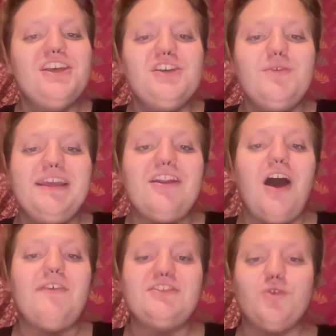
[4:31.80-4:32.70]
who would get
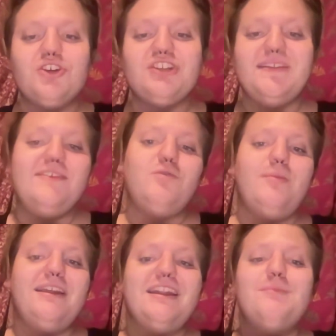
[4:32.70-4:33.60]
off on torturing these
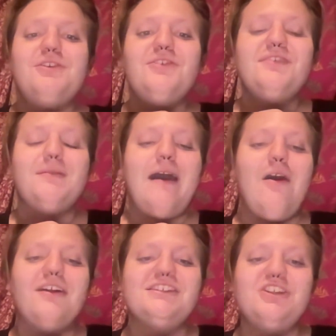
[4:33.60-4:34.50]
women and abuse their
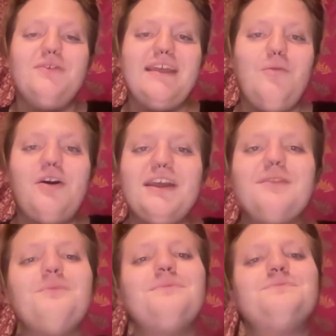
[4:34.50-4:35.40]
power to do what they
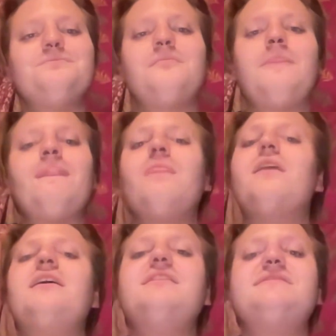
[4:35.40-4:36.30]
wanted.
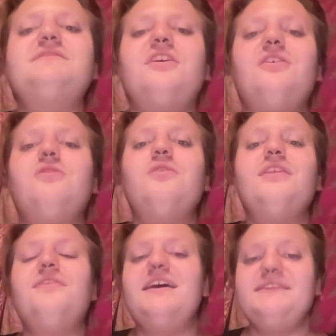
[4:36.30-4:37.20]
So
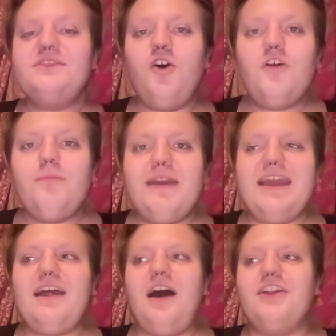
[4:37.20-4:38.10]
this whole
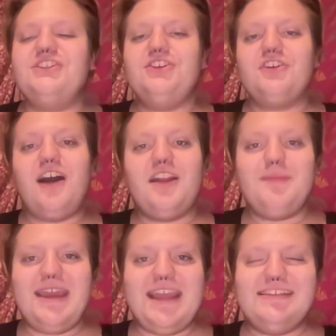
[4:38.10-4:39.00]
bit on
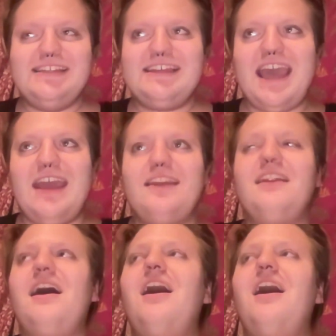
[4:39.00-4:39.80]
Deuteronomy 18:10,